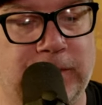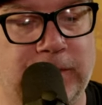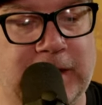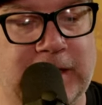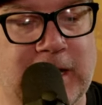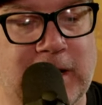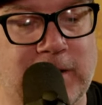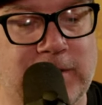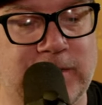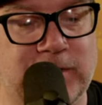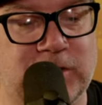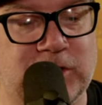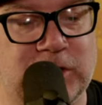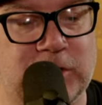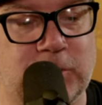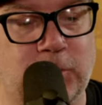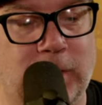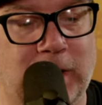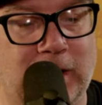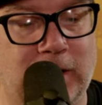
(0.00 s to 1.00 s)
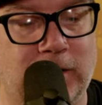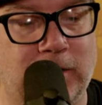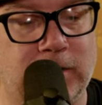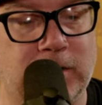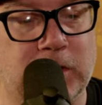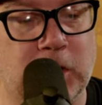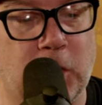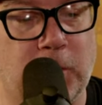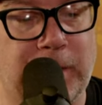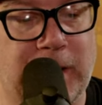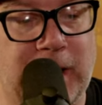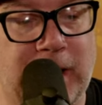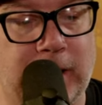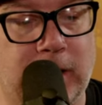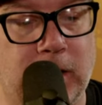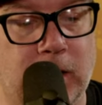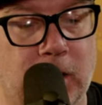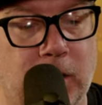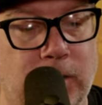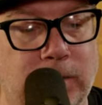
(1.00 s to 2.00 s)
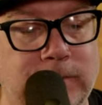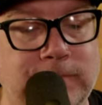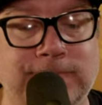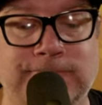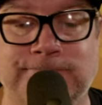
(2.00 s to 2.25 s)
They carried the G well. Go Pack, go.